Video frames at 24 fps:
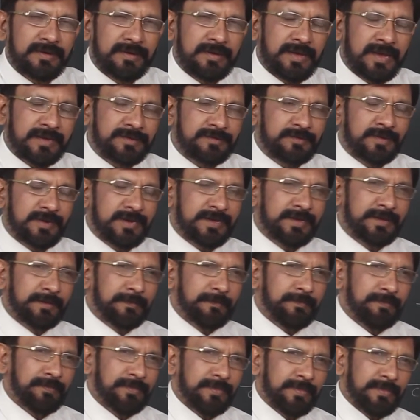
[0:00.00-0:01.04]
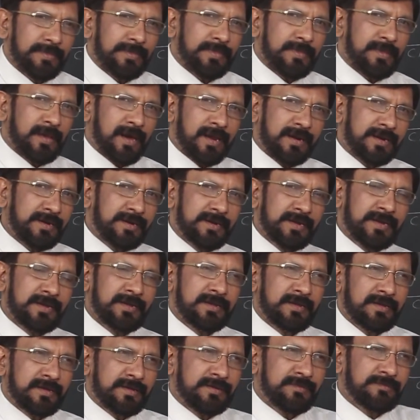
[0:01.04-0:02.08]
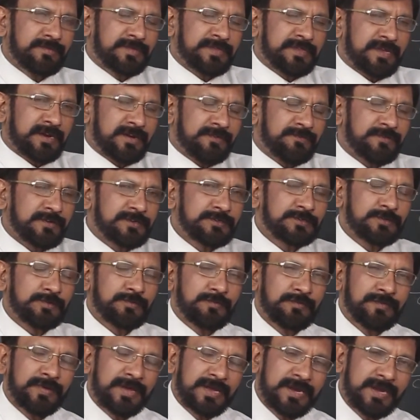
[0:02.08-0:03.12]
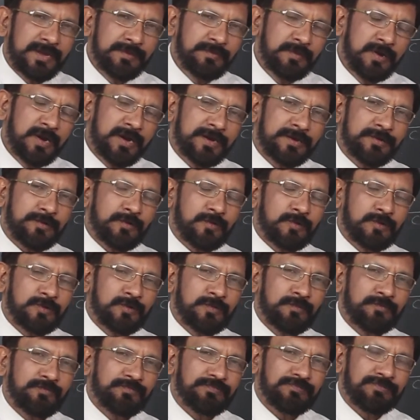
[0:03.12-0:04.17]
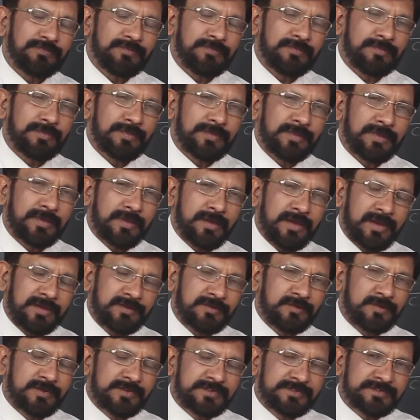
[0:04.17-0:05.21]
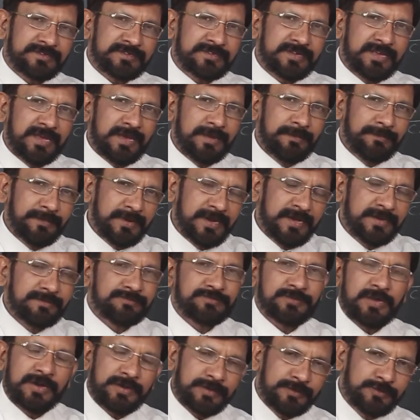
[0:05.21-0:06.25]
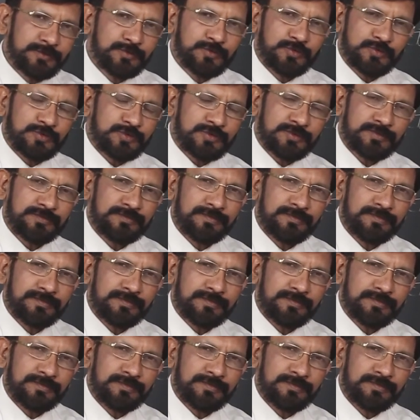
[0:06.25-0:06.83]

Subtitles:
actually already with the reference to variable I told you, actually same names are used